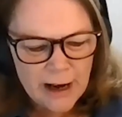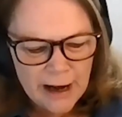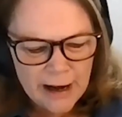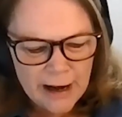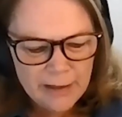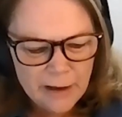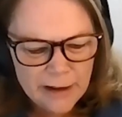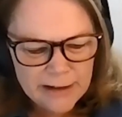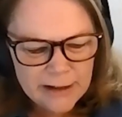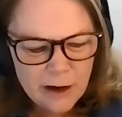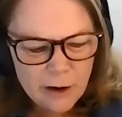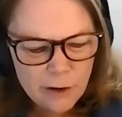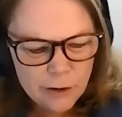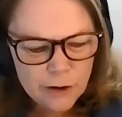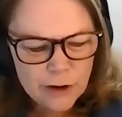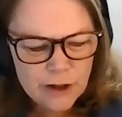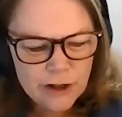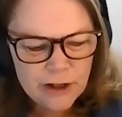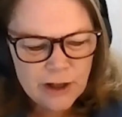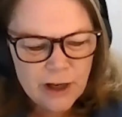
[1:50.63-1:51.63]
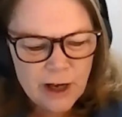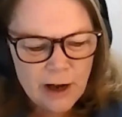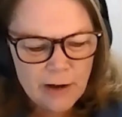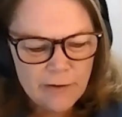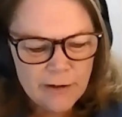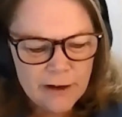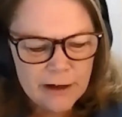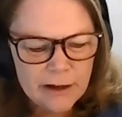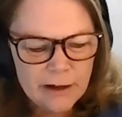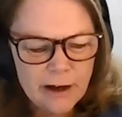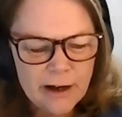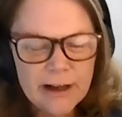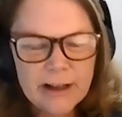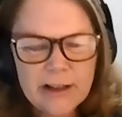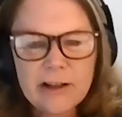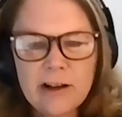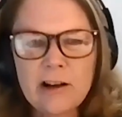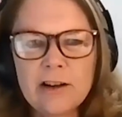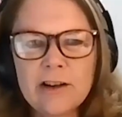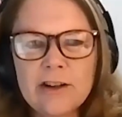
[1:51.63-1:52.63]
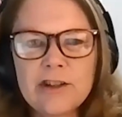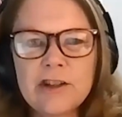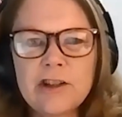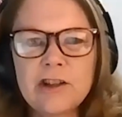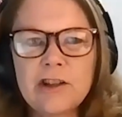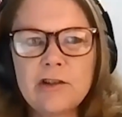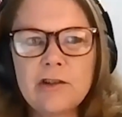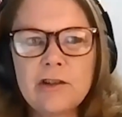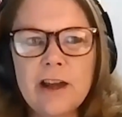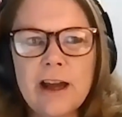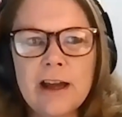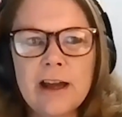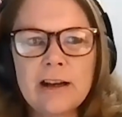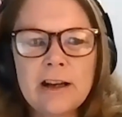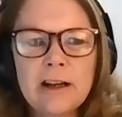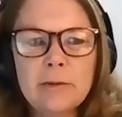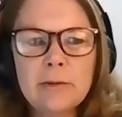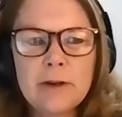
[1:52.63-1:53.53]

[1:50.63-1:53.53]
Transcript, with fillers: and that's all good stuff. And God has called us to do that